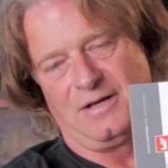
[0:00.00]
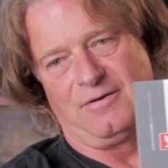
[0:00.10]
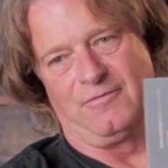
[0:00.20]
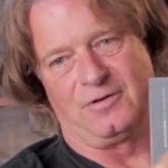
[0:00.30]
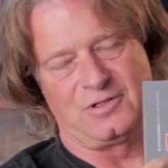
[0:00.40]

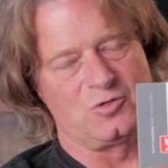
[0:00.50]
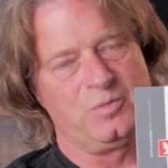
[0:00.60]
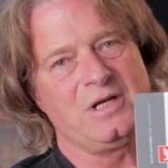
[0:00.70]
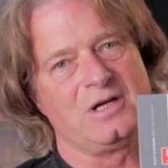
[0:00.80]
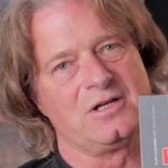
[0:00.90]
what the
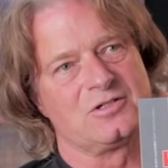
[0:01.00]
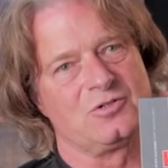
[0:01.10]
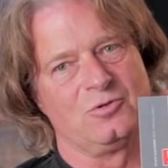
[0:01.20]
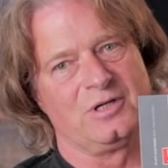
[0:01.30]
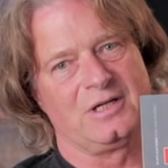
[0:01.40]
speaker is
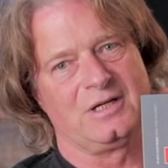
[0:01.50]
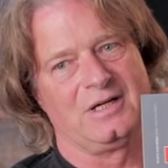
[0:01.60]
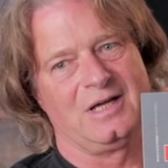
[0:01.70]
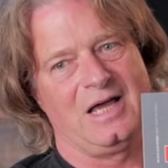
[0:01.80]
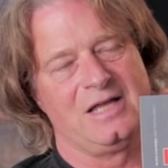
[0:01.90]
doing,
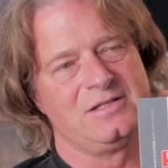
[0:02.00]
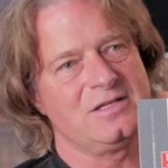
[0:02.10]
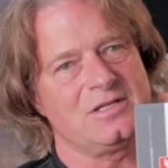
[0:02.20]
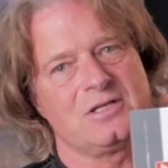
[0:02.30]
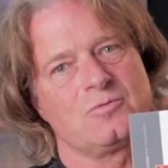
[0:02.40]
and
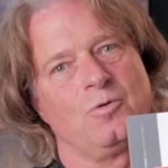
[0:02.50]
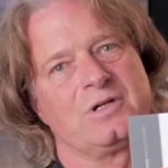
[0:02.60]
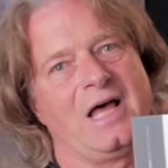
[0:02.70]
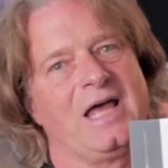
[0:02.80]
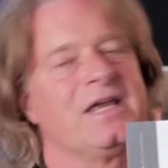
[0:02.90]
this is
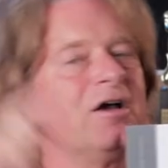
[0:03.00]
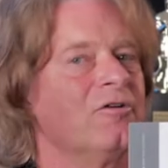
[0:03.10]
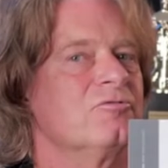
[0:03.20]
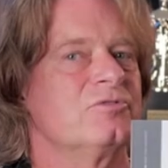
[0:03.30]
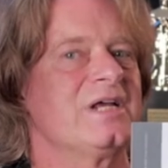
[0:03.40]
what a
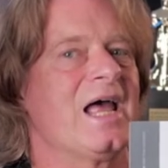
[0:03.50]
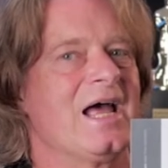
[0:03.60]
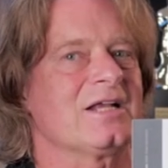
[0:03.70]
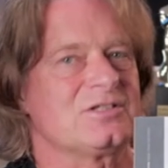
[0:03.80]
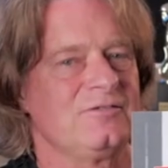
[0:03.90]

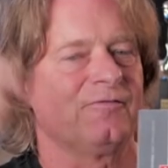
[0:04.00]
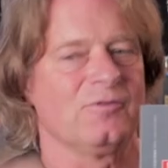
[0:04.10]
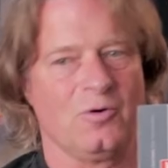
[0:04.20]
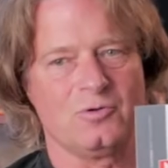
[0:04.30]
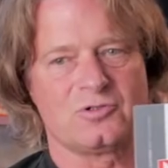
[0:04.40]
reactive
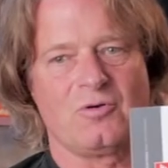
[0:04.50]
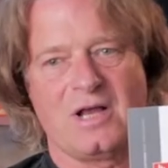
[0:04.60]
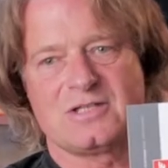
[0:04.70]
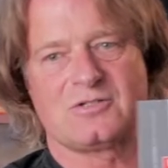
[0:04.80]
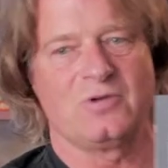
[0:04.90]
load
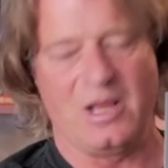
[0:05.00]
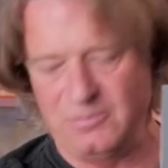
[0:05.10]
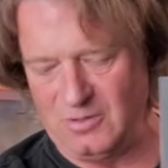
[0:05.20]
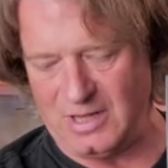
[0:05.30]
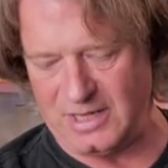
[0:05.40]
tries to
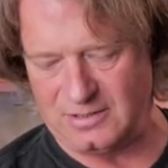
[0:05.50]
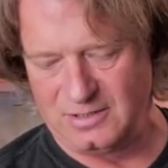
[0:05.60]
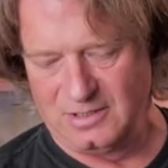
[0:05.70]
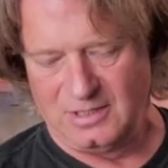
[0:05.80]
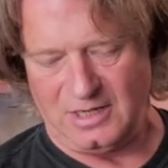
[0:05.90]
emulate.
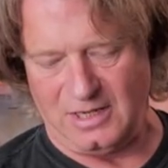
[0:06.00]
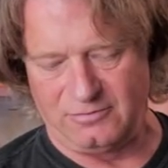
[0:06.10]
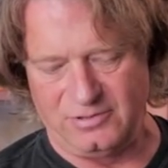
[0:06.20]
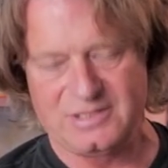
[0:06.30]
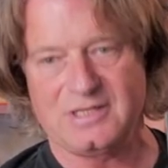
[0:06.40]
A
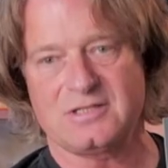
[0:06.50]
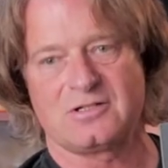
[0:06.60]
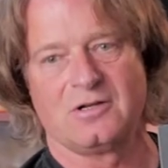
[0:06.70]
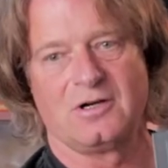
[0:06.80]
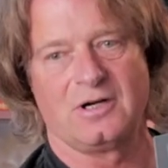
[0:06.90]

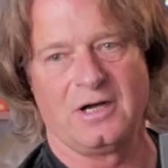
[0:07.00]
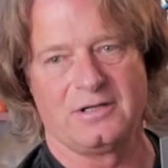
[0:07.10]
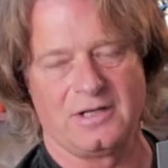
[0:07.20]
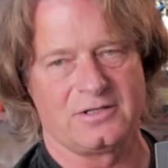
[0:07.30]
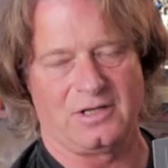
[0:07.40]
resistor
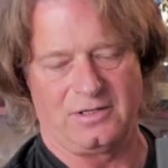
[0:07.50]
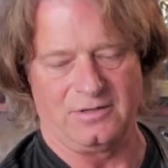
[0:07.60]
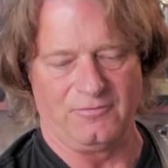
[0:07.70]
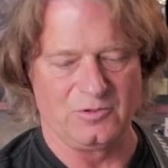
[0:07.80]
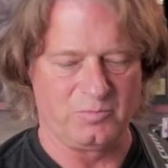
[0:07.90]

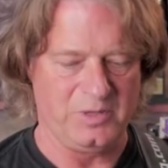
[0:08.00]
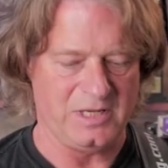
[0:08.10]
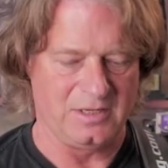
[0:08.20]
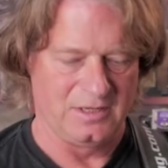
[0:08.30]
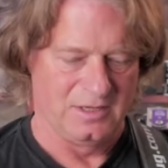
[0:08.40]
would
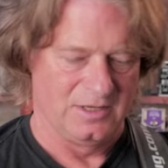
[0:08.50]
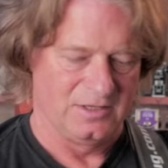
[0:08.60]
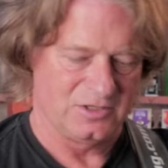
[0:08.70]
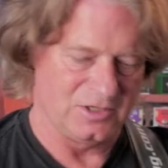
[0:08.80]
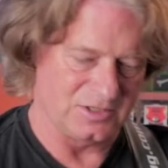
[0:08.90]
be
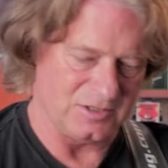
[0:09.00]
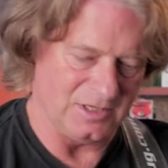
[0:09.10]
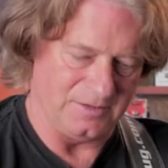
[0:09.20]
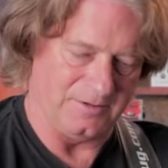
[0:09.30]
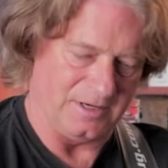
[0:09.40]
just
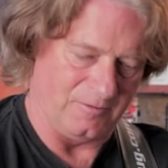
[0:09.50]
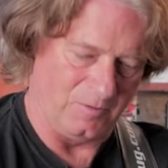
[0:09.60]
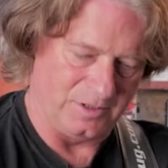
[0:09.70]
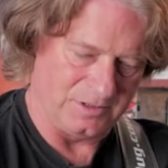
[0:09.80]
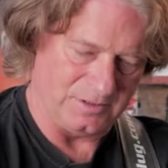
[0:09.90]

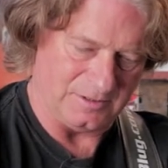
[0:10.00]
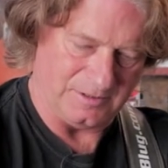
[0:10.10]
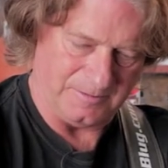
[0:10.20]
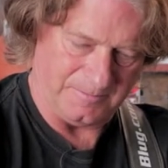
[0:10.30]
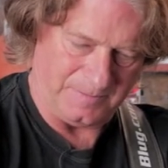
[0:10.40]
one
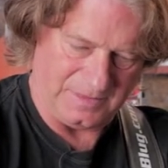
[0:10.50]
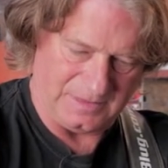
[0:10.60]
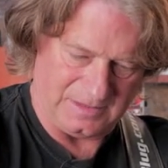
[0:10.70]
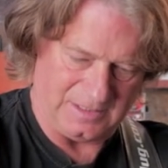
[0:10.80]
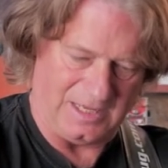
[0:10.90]

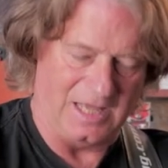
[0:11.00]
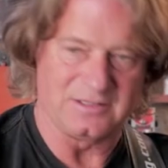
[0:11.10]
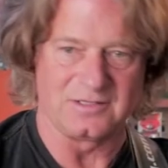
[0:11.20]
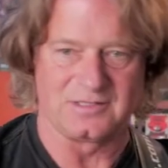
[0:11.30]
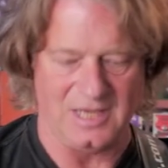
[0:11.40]
and
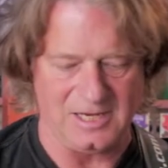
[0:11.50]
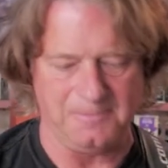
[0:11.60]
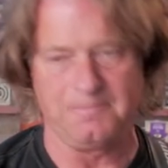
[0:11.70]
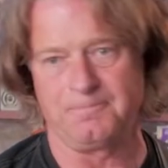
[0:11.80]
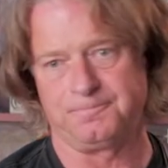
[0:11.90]
the
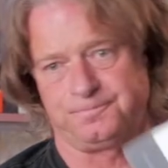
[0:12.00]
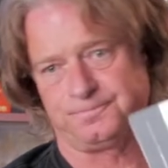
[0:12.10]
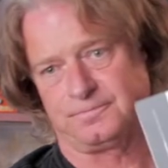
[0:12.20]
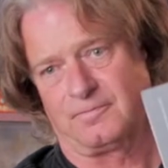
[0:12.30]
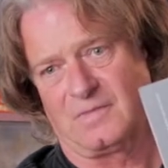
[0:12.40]
same
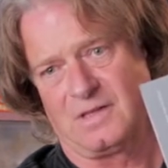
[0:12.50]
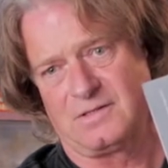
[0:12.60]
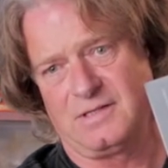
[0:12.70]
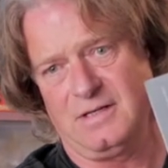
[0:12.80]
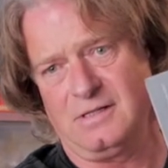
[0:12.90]

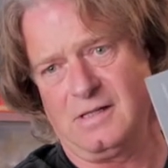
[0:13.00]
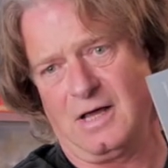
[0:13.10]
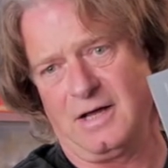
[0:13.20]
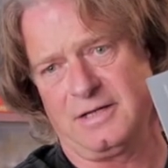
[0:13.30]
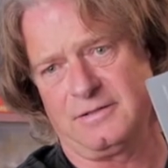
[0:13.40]
single
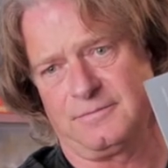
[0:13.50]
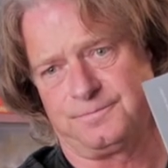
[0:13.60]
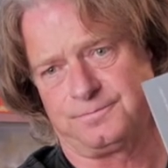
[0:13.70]
line